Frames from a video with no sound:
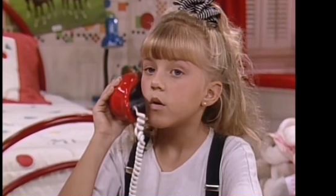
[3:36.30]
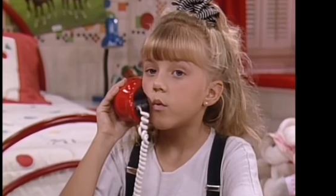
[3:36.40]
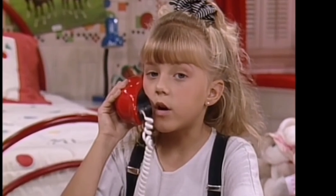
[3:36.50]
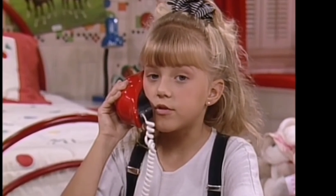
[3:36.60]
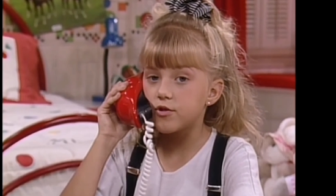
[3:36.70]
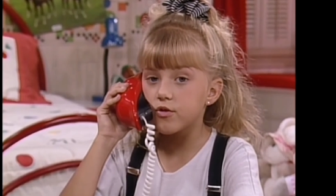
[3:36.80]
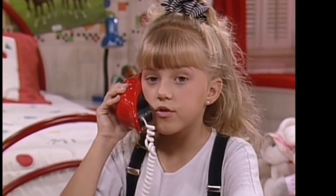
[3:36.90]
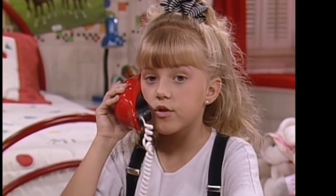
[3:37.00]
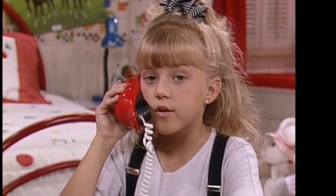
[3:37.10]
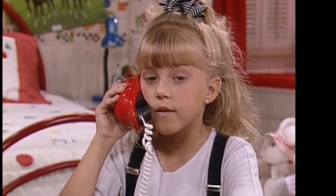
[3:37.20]
Walter,
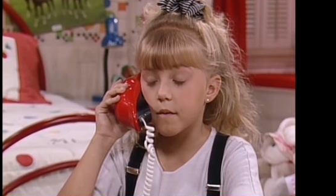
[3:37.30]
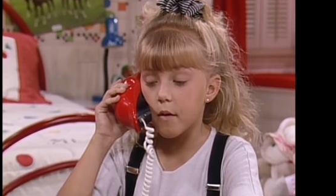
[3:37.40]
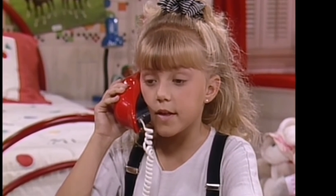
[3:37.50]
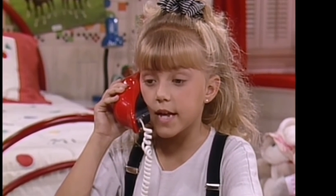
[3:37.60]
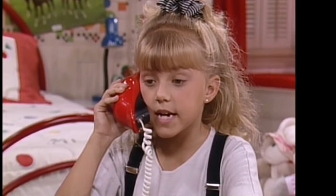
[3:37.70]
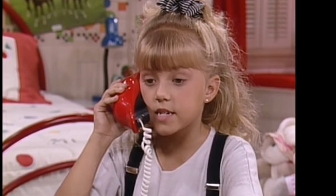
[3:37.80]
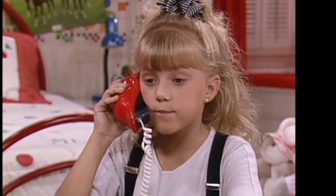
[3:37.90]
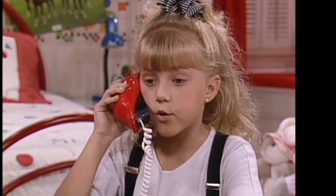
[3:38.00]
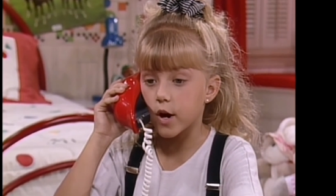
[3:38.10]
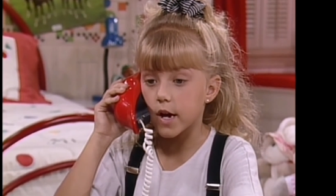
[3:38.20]
you're a very nice
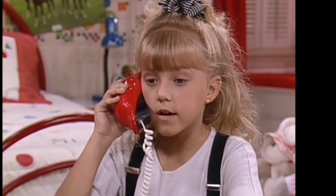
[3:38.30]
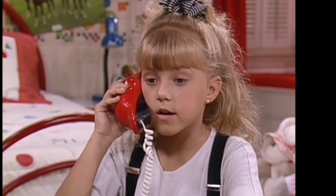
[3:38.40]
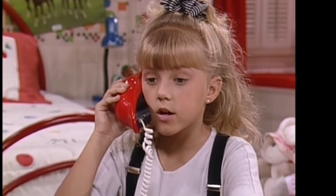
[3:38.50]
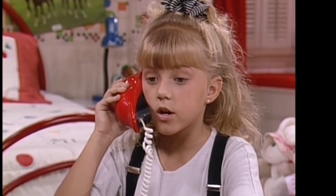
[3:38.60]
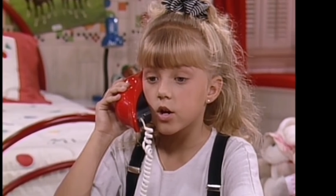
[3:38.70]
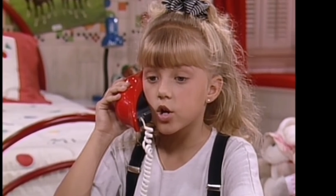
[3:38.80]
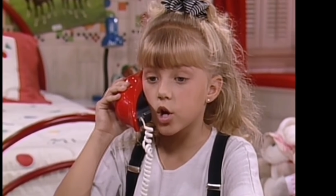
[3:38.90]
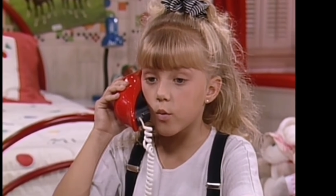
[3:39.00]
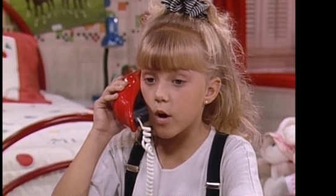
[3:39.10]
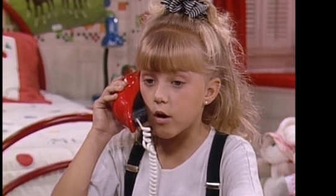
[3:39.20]
boy.
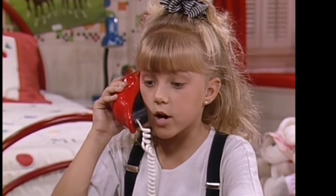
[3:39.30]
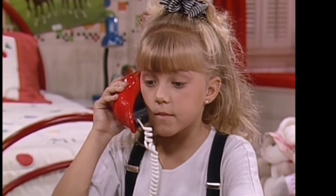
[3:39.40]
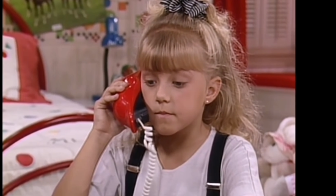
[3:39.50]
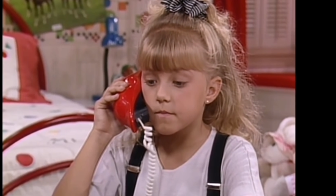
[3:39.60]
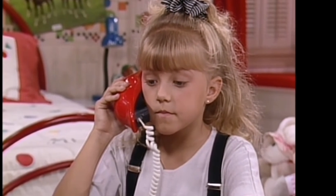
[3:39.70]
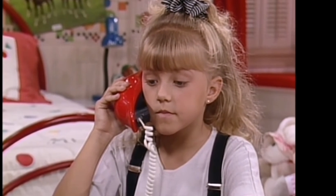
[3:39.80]
You're welcome.